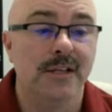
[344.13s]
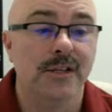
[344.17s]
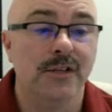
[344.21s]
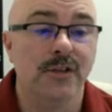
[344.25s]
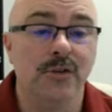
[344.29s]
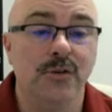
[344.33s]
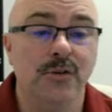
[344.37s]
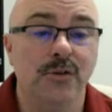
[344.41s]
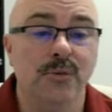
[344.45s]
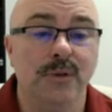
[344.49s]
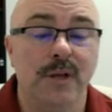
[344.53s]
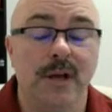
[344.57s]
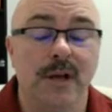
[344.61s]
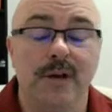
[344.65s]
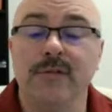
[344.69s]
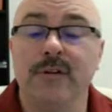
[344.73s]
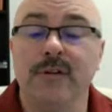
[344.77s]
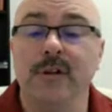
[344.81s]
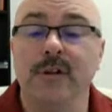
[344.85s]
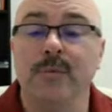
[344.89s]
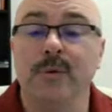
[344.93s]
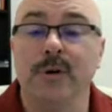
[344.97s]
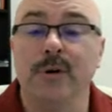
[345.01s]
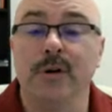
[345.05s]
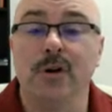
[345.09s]
you
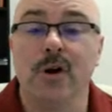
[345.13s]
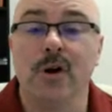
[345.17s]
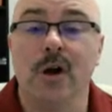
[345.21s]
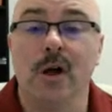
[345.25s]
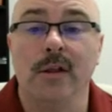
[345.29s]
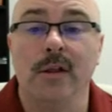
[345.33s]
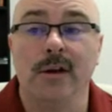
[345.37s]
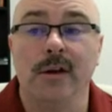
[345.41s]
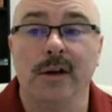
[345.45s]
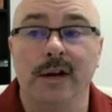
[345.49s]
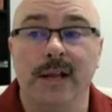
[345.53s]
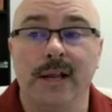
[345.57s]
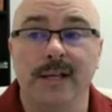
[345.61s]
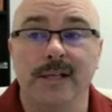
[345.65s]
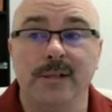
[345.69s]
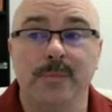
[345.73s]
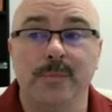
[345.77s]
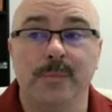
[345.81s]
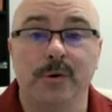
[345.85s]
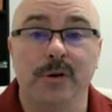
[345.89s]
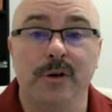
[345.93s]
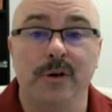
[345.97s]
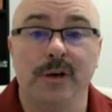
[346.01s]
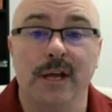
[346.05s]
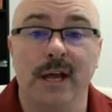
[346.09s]
definitely want to call in an
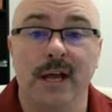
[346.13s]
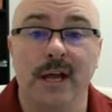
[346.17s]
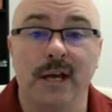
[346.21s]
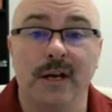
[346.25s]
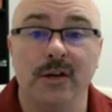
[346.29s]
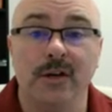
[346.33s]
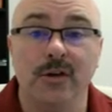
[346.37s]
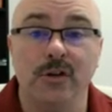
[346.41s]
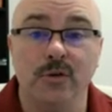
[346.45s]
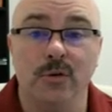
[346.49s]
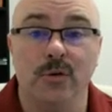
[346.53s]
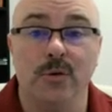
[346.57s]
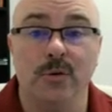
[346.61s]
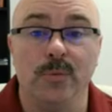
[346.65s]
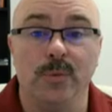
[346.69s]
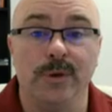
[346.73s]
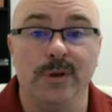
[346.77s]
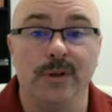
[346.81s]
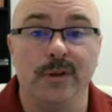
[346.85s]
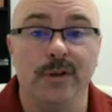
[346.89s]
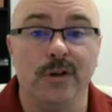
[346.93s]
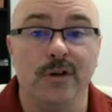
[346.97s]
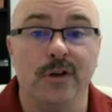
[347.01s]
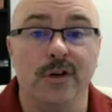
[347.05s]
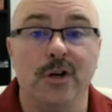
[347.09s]
expert, and your
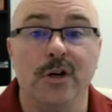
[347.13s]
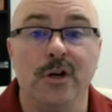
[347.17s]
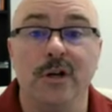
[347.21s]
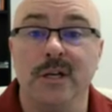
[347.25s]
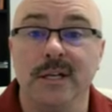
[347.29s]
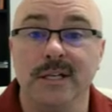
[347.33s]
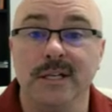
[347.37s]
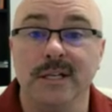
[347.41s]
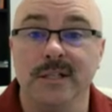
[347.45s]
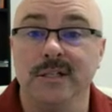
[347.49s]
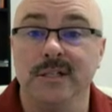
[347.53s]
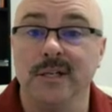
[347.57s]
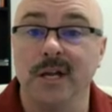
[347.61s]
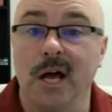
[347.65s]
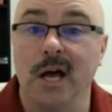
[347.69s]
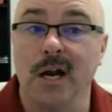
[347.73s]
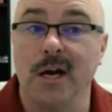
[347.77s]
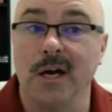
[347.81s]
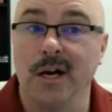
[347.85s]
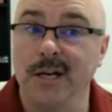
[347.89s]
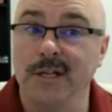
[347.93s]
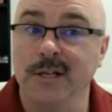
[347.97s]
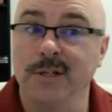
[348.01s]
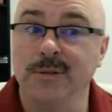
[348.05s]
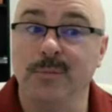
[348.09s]
realtor is not
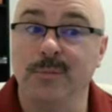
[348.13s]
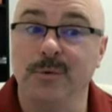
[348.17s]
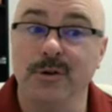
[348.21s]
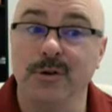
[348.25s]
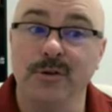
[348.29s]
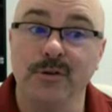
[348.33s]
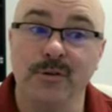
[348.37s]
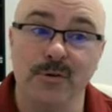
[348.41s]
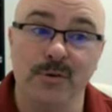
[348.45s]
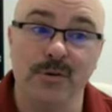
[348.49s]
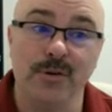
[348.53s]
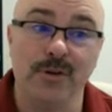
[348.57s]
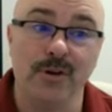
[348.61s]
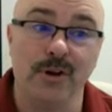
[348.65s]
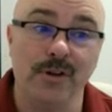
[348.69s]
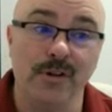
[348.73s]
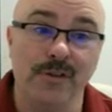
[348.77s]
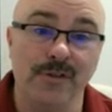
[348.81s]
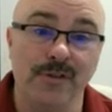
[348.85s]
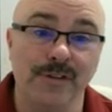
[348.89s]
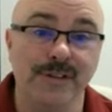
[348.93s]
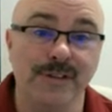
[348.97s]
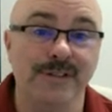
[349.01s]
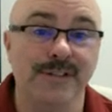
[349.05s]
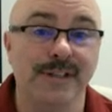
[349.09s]
an expert on all
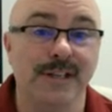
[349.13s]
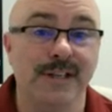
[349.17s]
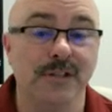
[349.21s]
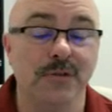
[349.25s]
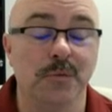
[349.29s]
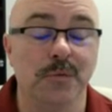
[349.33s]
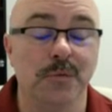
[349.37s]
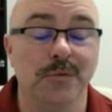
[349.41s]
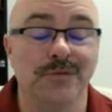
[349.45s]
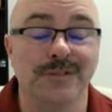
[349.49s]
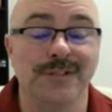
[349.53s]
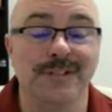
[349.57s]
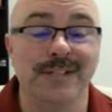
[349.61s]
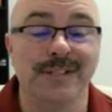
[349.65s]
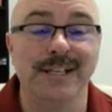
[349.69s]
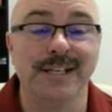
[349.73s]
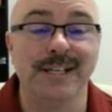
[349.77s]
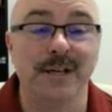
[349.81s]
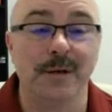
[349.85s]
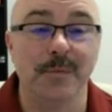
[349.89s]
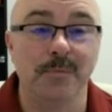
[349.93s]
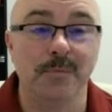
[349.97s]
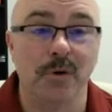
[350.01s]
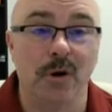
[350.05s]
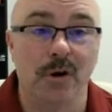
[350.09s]
of these things. We've seen
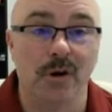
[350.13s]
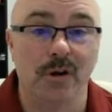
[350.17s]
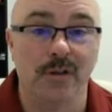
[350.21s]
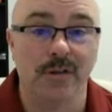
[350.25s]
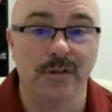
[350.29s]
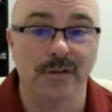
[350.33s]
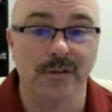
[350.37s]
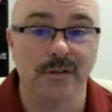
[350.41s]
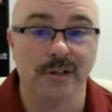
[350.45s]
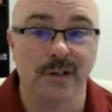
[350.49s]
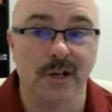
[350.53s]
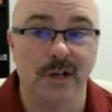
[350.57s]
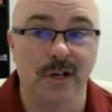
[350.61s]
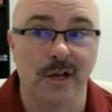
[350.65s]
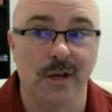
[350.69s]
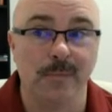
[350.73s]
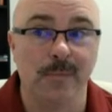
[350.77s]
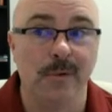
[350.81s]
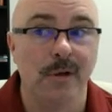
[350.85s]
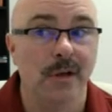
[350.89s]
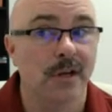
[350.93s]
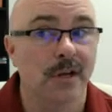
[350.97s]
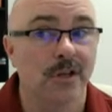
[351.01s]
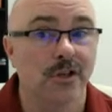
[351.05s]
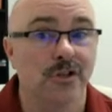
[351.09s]
them all the time.
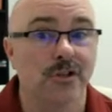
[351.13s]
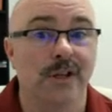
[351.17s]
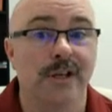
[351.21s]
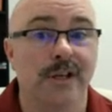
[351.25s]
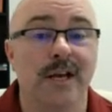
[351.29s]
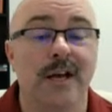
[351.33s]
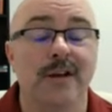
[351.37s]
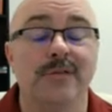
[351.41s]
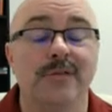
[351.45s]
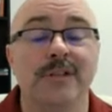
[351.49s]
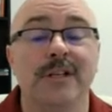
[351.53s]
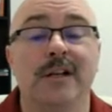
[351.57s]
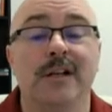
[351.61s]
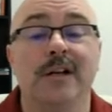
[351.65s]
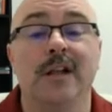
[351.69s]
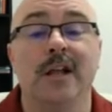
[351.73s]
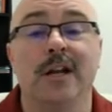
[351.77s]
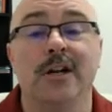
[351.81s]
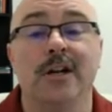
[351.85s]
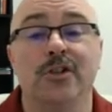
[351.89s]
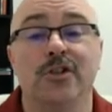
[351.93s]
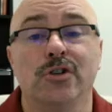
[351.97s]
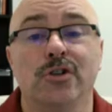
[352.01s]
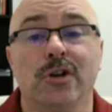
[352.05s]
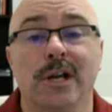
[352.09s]
So like, I've seen a
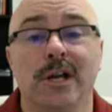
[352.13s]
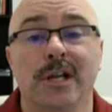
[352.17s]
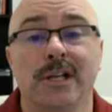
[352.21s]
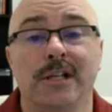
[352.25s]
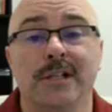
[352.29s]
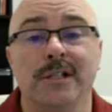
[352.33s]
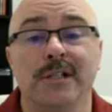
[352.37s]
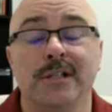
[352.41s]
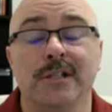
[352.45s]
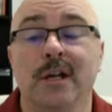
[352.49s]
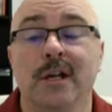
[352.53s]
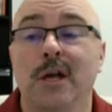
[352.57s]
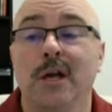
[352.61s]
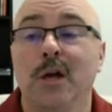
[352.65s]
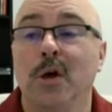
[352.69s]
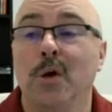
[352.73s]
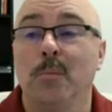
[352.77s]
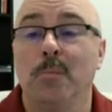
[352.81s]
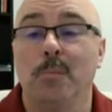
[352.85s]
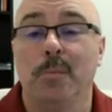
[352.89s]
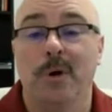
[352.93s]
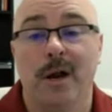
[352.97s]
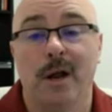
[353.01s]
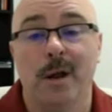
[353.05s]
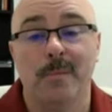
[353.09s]
lot of trains,
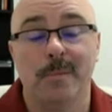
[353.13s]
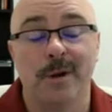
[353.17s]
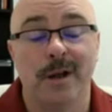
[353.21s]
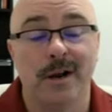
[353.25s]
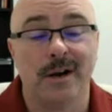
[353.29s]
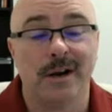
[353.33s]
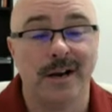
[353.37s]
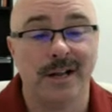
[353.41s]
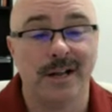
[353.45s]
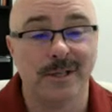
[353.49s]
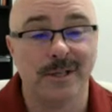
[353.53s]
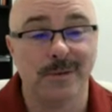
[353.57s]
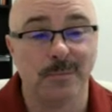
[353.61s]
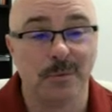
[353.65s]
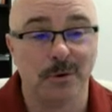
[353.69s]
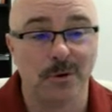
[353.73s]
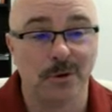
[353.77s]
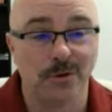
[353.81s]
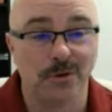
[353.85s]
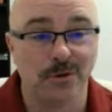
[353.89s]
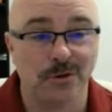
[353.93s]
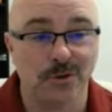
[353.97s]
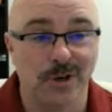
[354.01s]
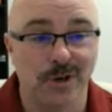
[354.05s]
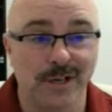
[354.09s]
but I'm not an expert
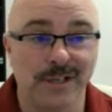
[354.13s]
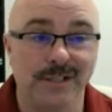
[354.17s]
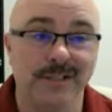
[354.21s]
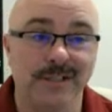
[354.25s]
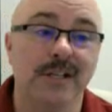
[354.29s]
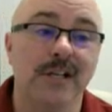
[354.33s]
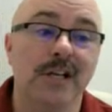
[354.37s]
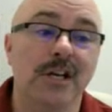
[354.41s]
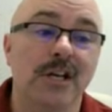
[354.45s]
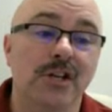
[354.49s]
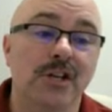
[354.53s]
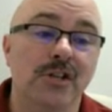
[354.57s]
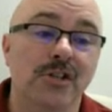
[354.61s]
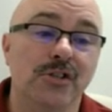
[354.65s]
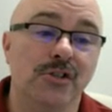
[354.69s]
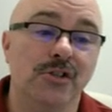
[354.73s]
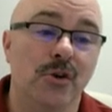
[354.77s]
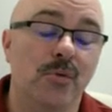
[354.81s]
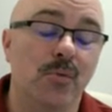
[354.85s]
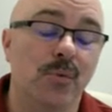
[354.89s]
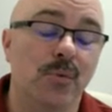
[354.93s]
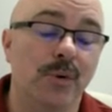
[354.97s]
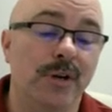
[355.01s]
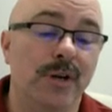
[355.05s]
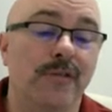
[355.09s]
on trains.
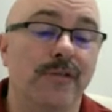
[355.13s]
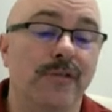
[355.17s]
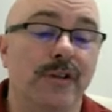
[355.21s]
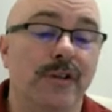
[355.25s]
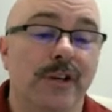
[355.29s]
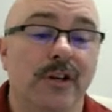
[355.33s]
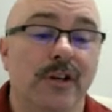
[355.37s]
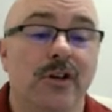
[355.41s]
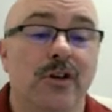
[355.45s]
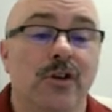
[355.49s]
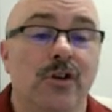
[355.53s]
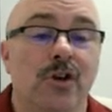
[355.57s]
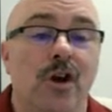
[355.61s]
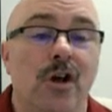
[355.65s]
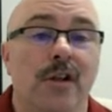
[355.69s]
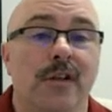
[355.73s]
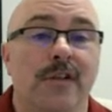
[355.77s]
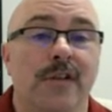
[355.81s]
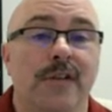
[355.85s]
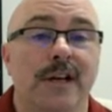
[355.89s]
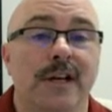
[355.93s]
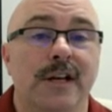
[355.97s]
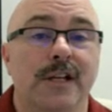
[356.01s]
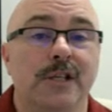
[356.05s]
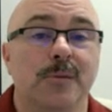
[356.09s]
So we're definitely going to call
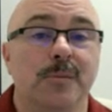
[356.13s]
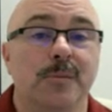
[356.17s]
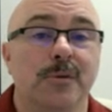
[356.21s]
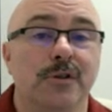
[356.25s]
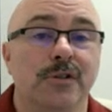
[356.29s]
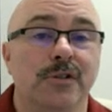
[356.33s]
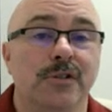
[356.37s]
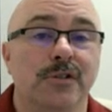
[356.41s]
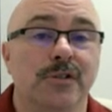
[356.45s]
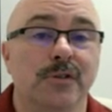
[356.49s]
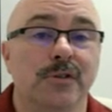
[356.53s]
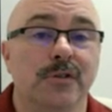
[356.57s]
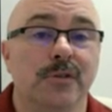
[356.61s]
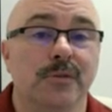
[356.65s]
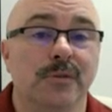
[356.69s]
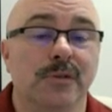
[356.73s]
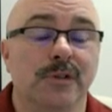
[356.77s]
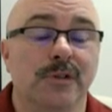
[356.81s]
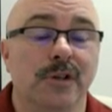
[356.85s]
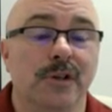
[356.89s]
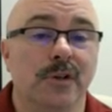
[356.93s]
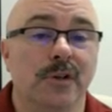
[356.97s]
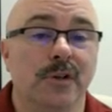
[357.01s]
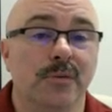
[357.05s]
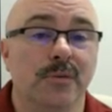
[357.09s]
in the experts to,
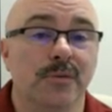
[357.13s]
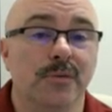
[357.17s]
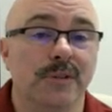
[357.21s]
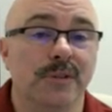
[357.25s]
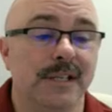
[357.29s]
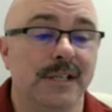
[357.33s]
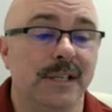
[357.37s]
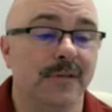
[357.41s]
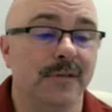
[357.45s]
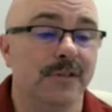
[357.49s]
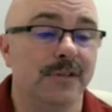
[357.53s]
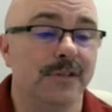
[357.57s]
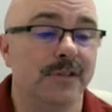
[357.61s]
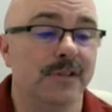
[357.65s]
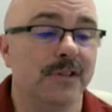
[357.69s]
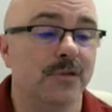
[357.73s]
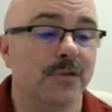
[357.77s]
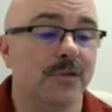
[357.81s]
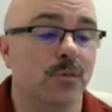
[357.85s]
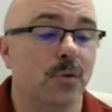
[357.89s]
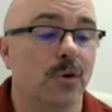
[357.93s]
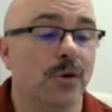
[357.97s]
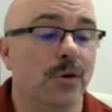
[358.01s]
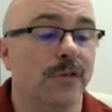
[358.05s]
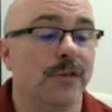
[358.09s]
you know, see if this
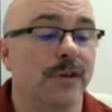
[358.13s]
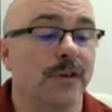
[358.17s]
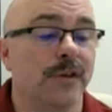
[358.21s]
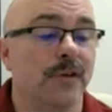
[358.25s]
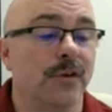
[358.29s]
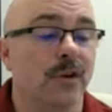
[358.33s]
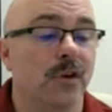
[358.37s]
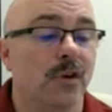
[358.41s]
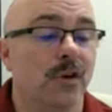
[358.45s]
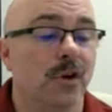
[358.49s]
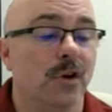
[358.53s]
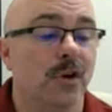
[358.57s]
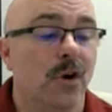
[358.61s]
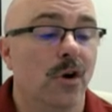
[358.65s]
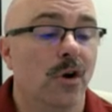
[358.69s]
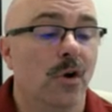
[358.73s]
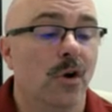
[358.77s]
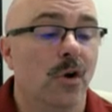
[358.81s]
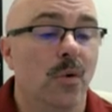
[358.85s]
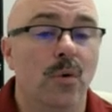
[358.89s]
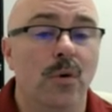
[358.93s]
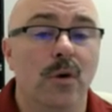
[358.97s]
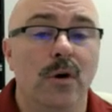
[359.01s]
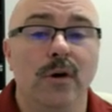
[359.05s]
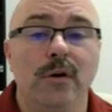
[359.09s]
is worth it
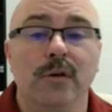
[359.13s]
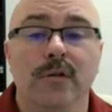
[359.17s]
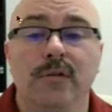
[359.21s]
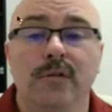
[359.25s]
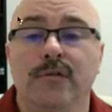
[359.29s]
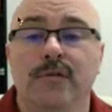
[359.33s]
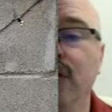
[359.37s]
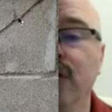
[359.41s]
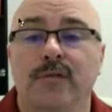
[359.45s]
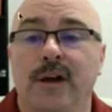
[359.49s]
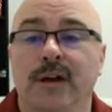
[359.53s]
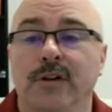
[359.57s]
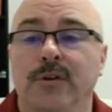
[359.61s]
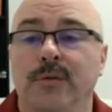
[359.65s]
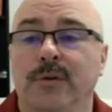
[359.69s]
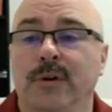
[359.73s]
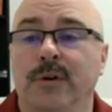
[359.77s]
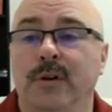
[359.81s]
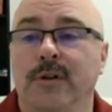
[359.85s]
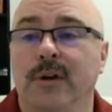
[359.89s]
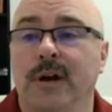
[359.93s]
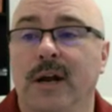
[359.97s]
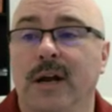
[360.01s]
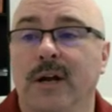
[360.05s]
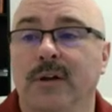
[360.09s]
or find you
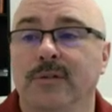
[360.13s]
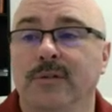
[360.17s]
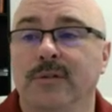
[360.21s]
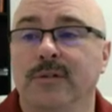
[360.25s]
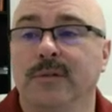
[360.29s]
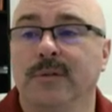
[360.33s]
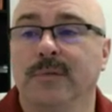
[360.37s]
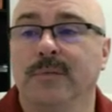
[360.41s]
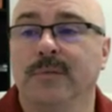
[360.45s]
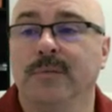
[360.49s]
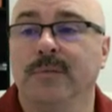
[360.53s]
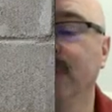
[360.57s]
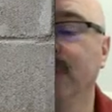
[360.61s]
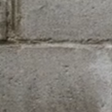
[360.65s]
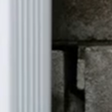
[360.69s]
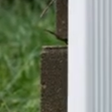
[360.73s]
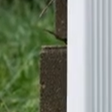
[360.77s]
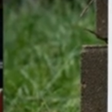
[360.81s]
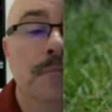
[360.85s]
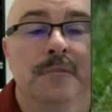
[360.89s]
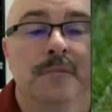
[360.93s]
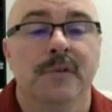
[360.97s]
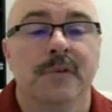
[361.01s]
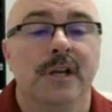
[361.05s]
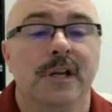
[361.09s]
another house.
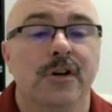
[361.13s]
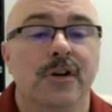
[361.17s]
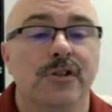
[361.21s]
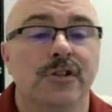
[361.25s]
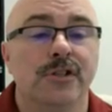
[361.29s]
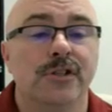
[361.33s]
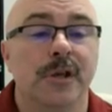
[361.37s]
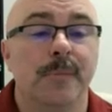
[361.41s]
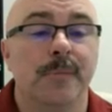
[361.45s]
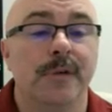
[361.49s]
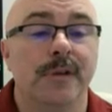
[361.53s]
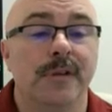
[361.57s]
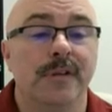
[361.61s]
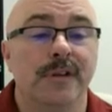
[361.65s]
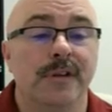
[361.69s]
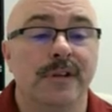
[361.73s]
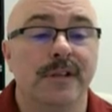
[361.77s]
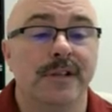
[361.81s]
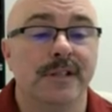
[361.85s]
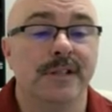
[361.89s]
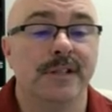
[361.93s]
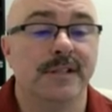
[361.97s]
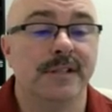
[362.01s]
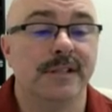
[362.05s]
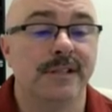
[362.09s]
Here's something that
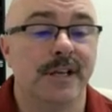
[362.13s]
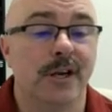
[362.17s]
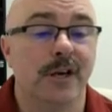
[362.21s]
is